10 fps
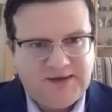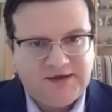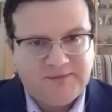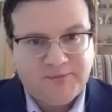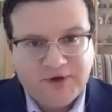
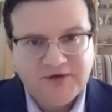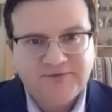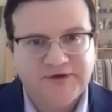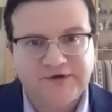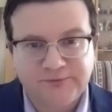Uh, part
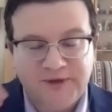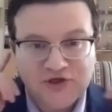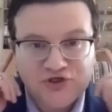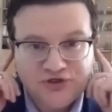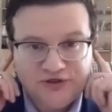of the
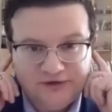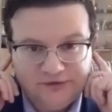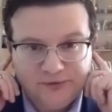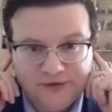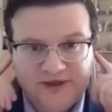expansion
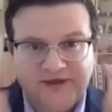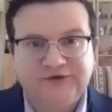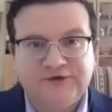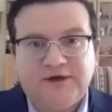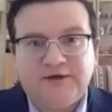is
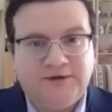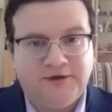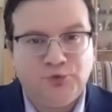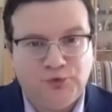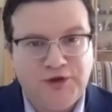realizing how
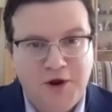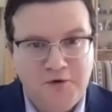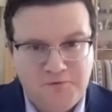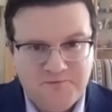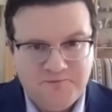little we
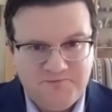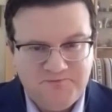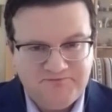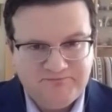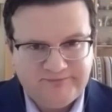know.
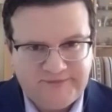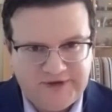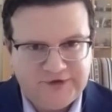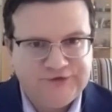And mm-hmm.